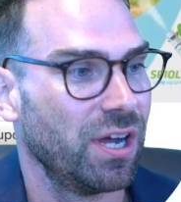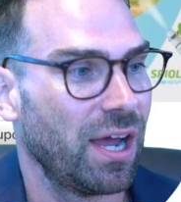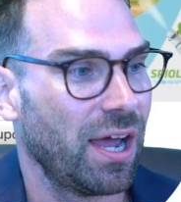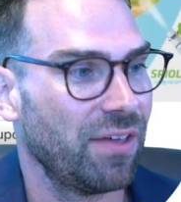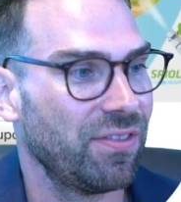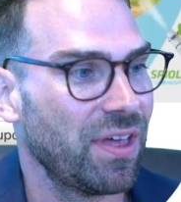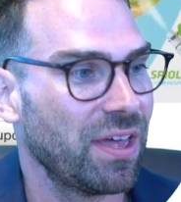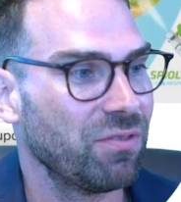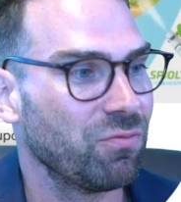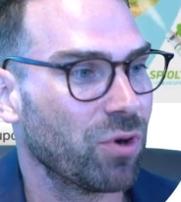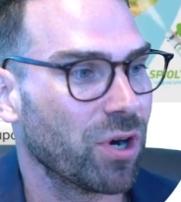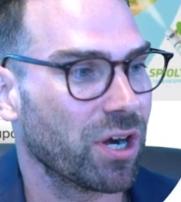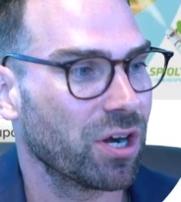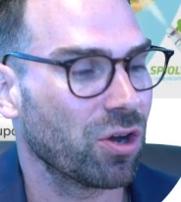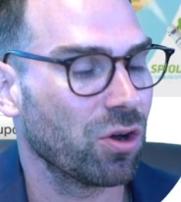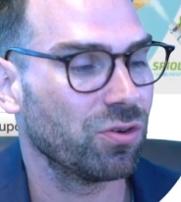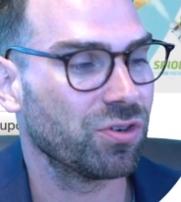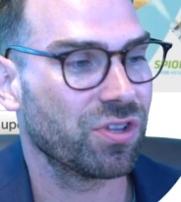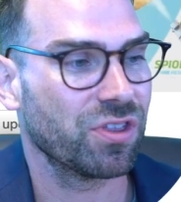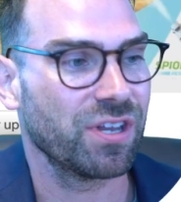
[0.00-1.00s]
And then we're gonna
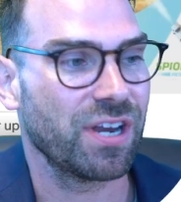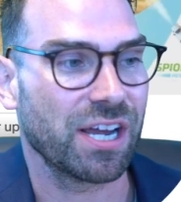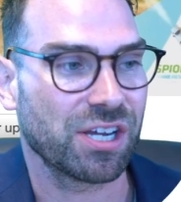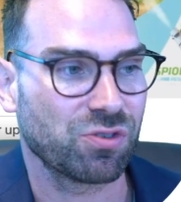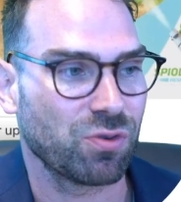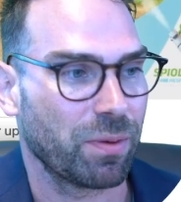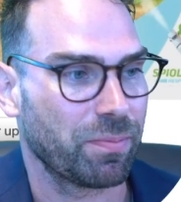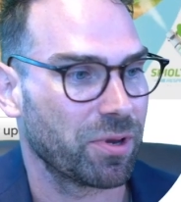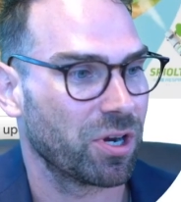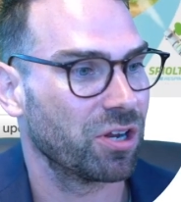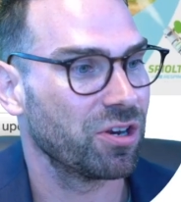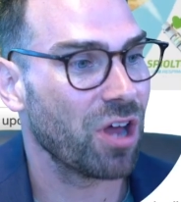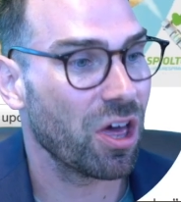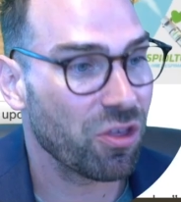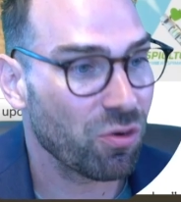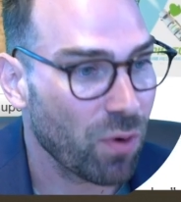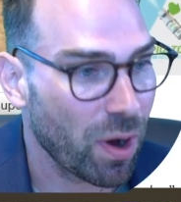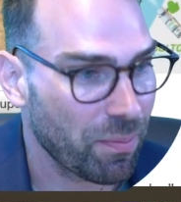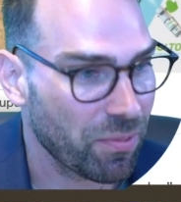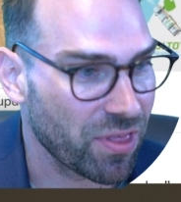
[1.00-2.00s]
go into the next weapon.
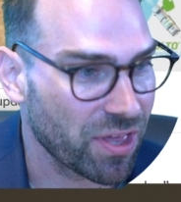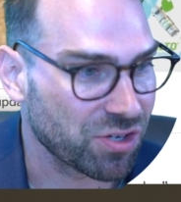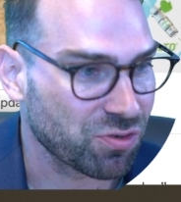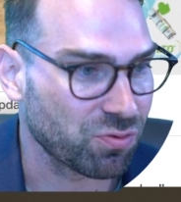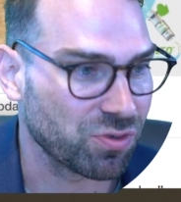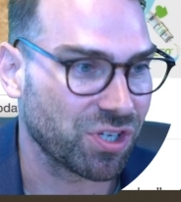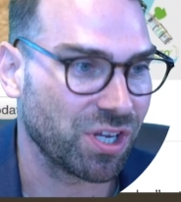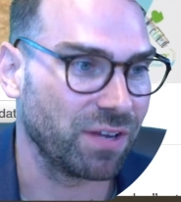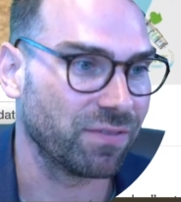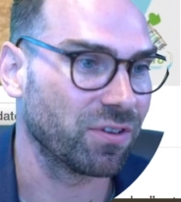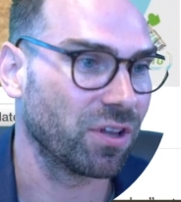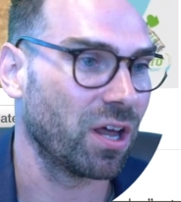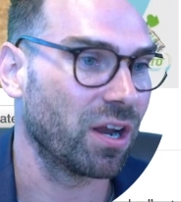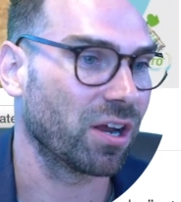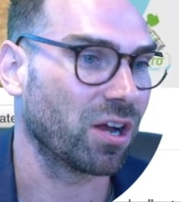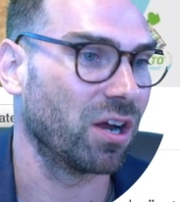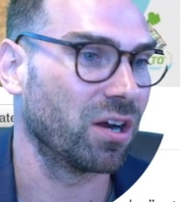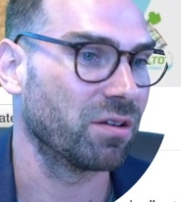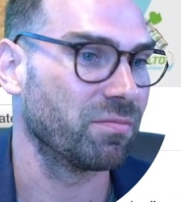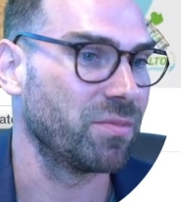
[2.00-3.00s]
Another weapon that's received a lot
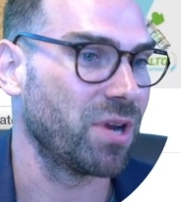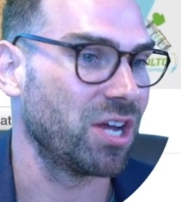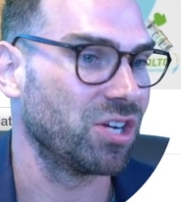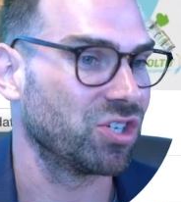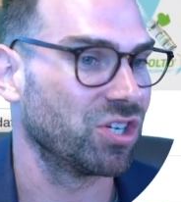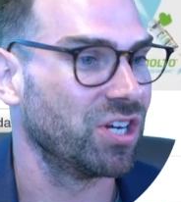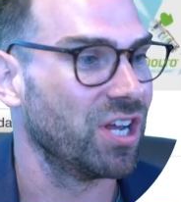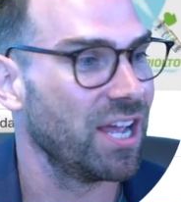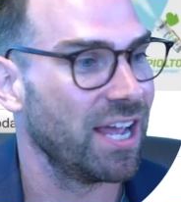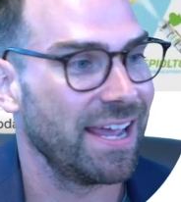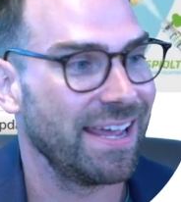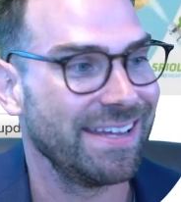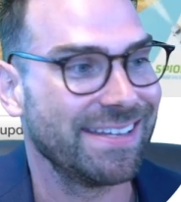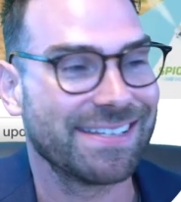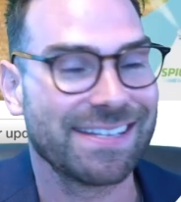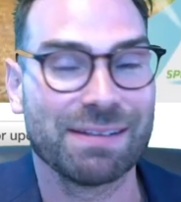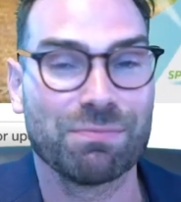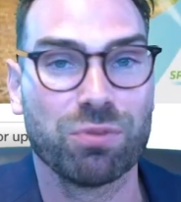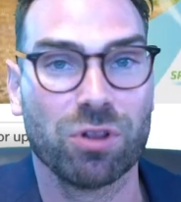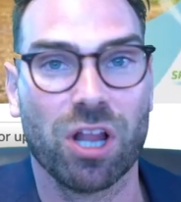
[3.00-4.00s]
of condemnation
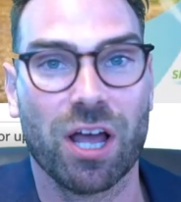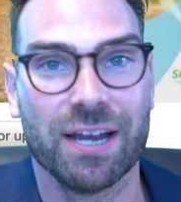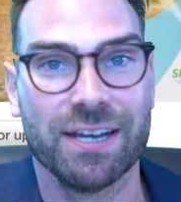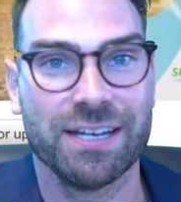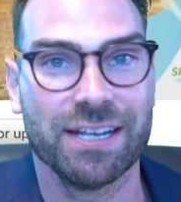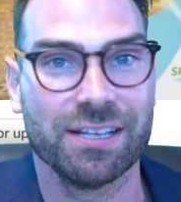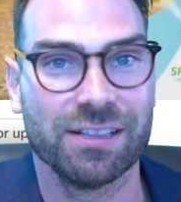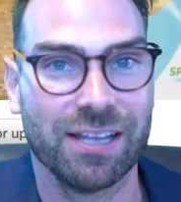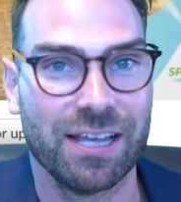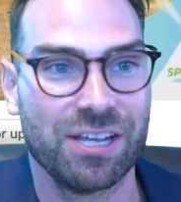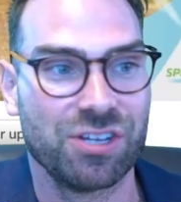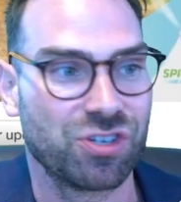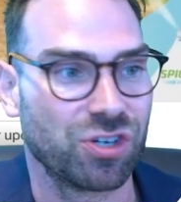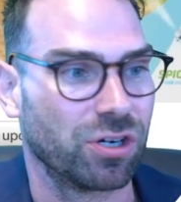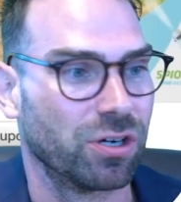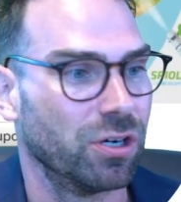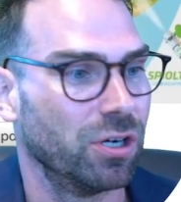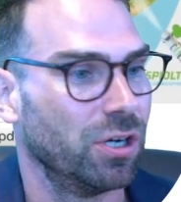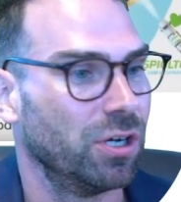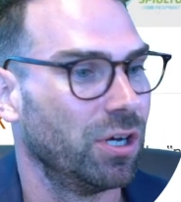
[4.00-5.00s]
is the blinding
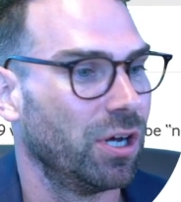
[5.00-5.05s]
laser.